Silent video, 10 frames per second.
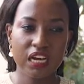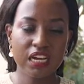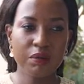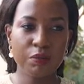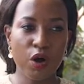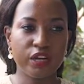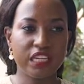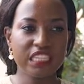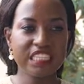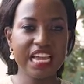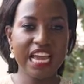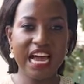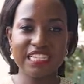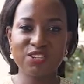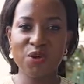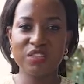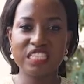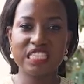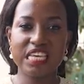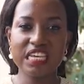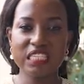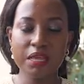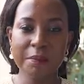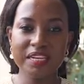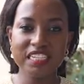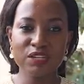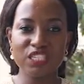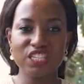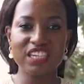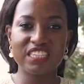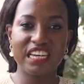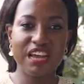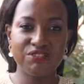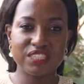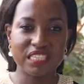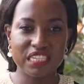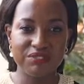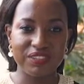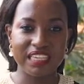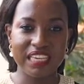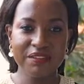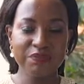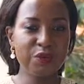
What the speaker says: come on, this guy has all these things, but look, check the life he's living.